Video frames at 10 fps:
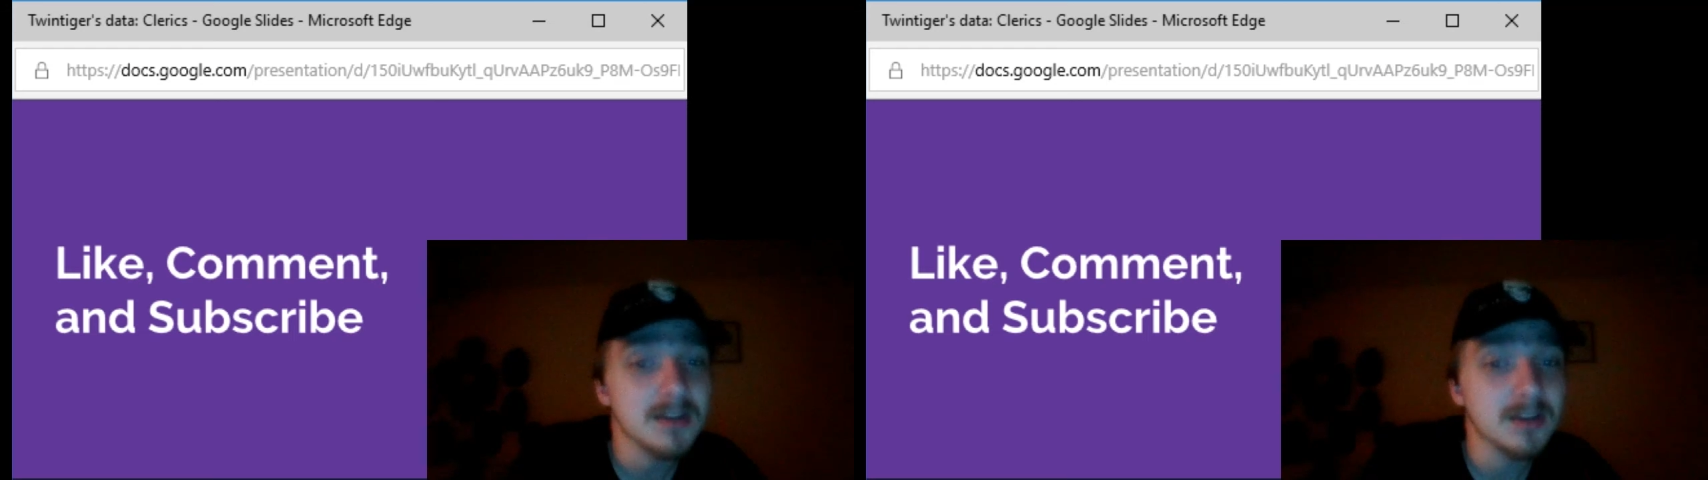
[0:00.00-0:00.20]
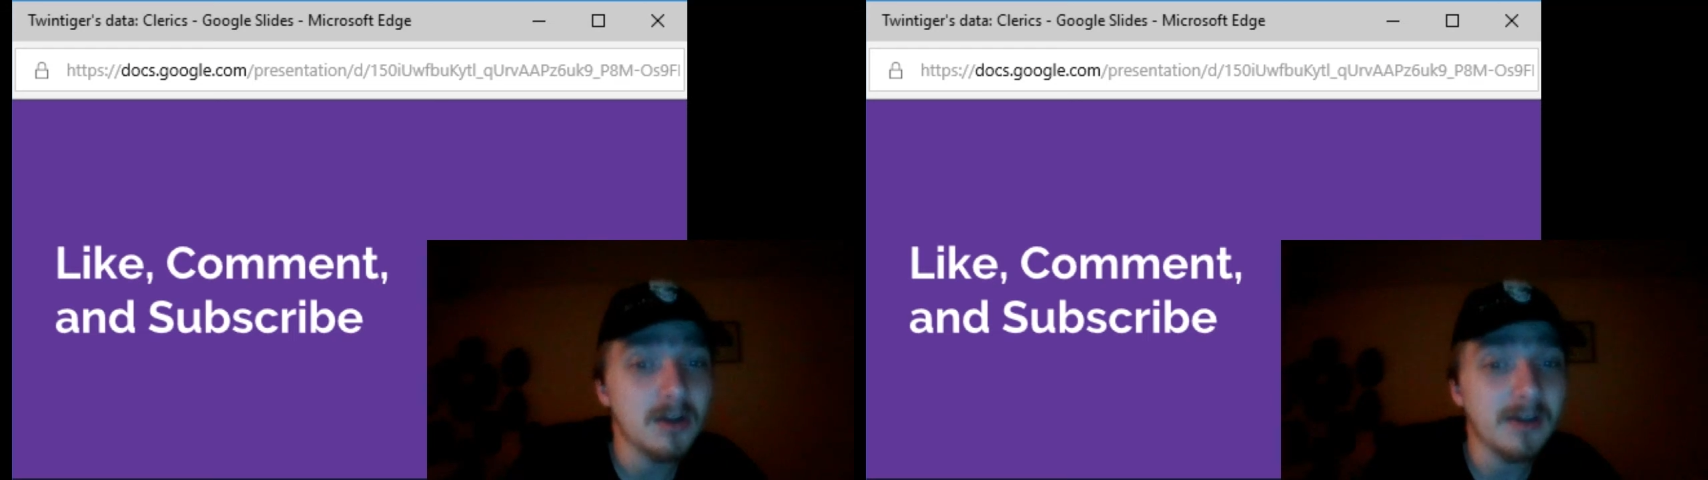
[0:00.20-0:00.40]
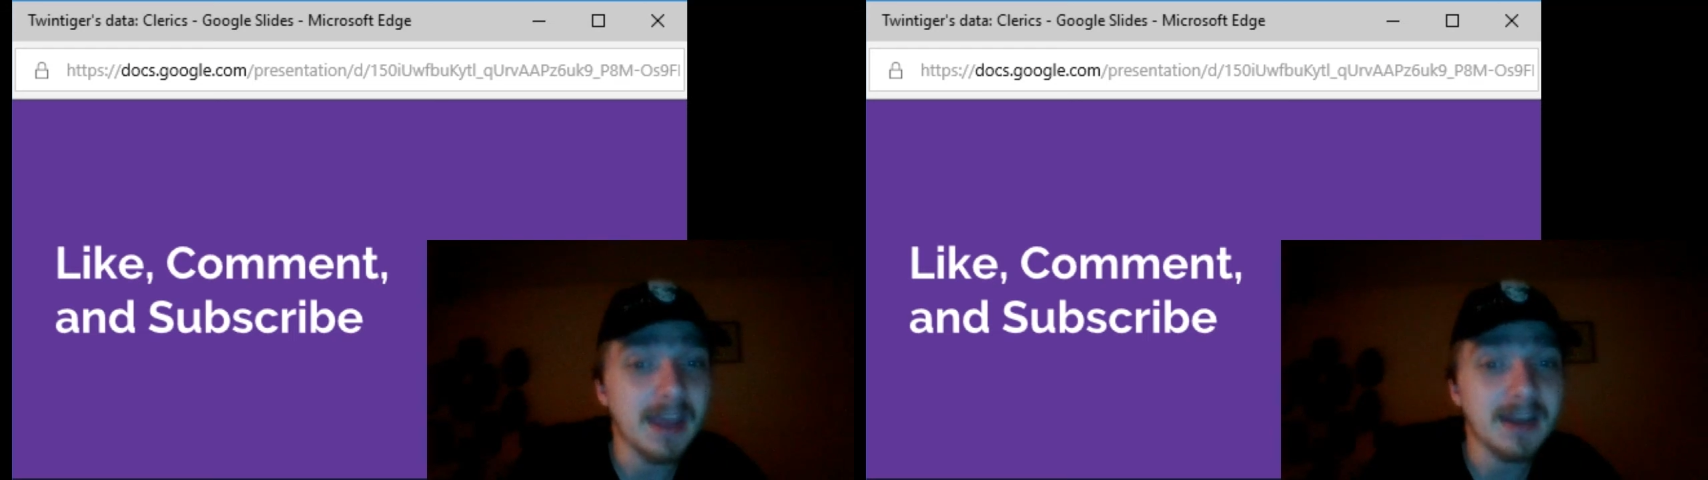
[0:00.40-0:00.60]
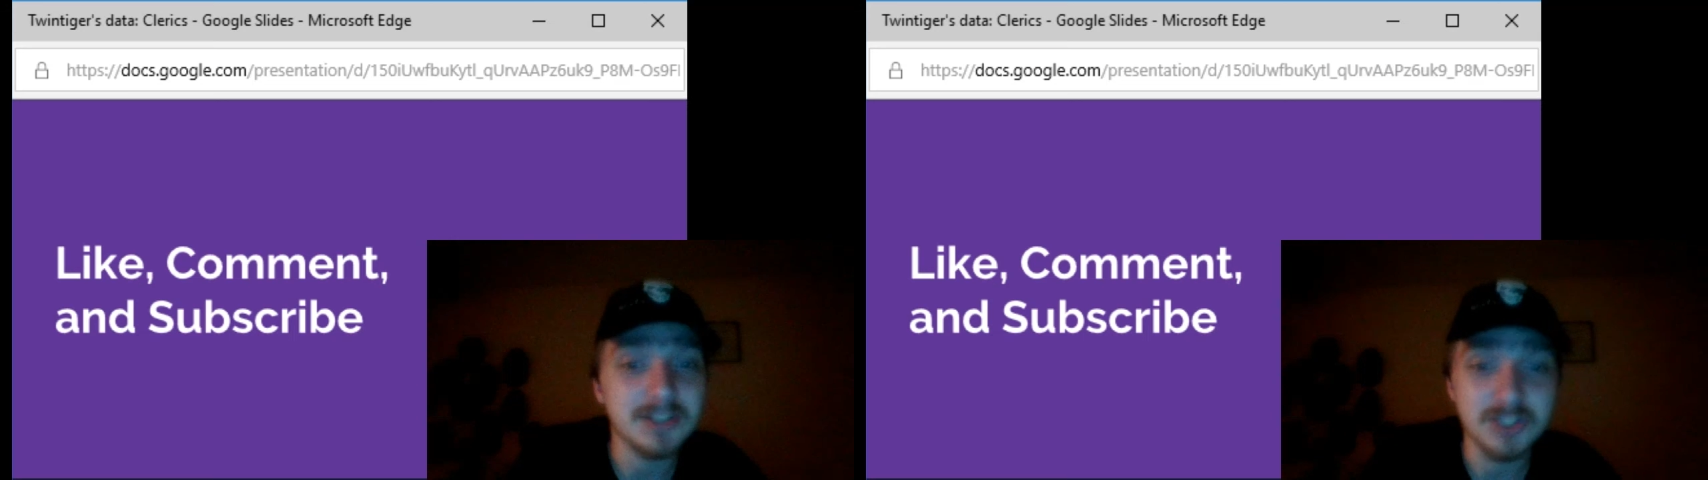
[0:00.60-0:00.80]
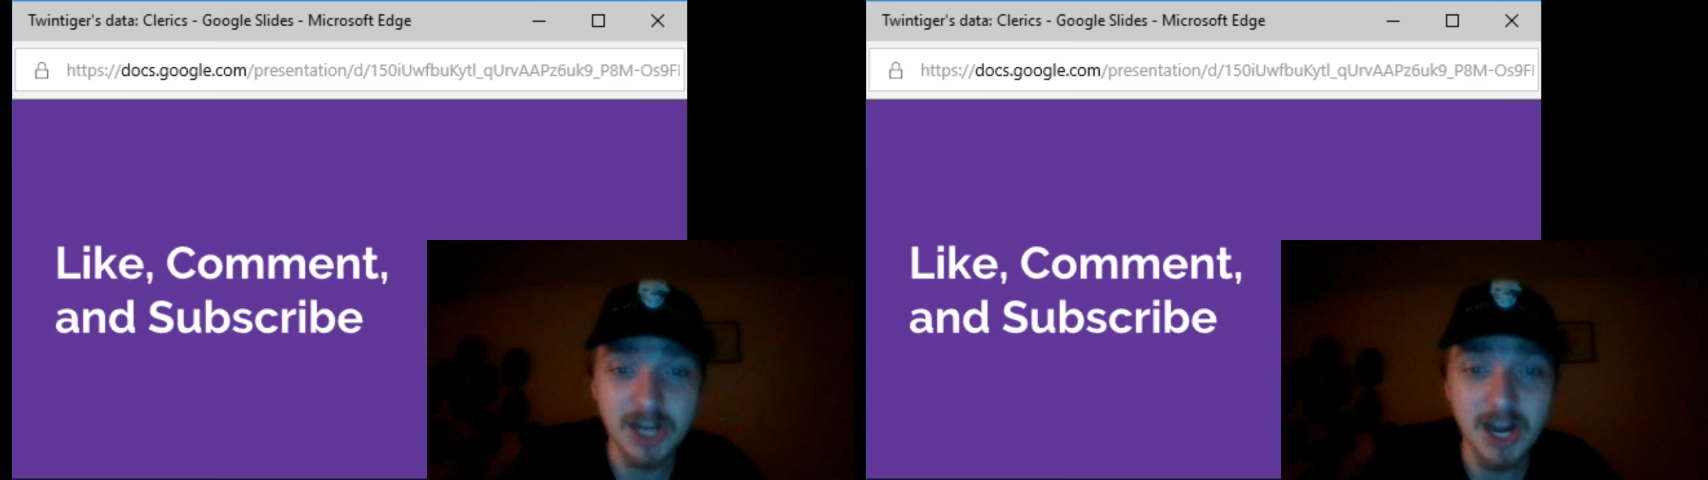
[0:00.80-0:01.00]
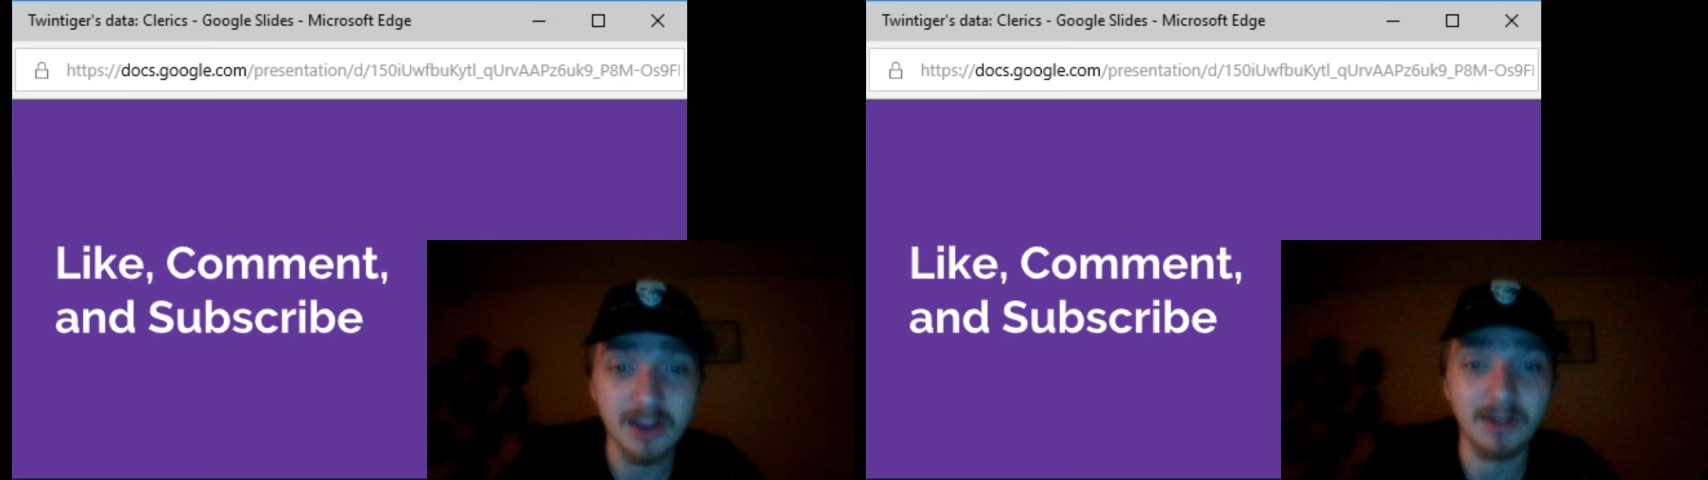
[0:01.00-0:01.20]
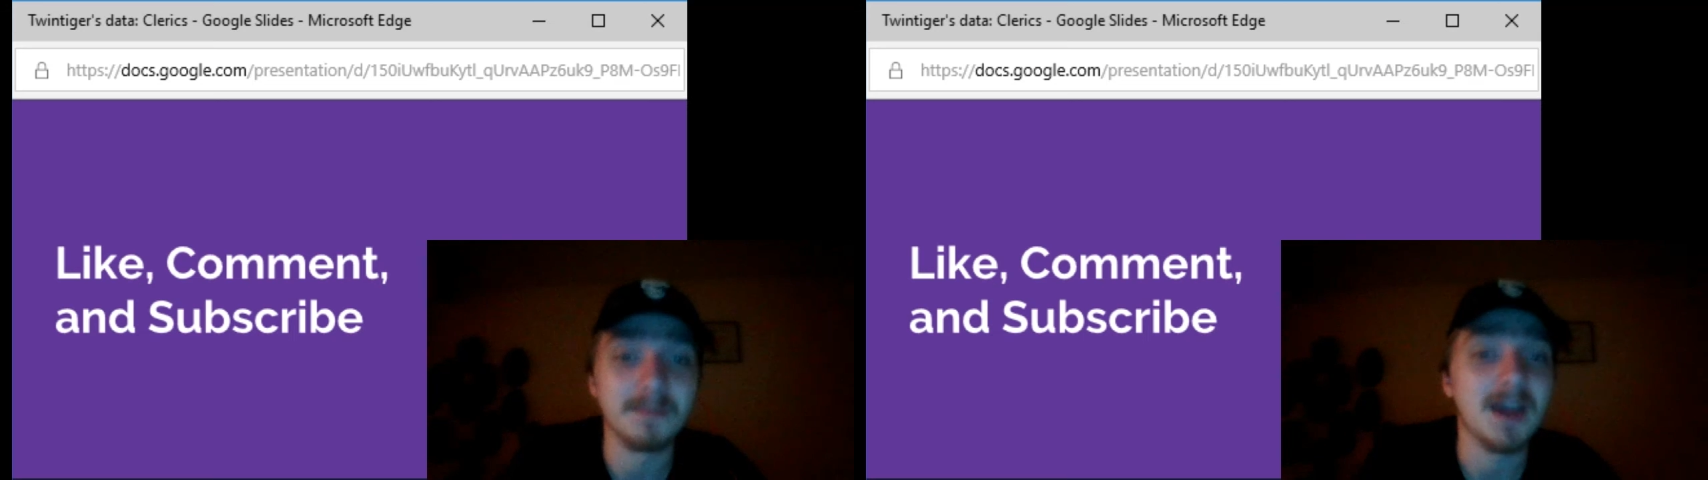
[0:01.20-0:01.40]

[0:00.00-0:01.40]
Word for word: go ahead and share them.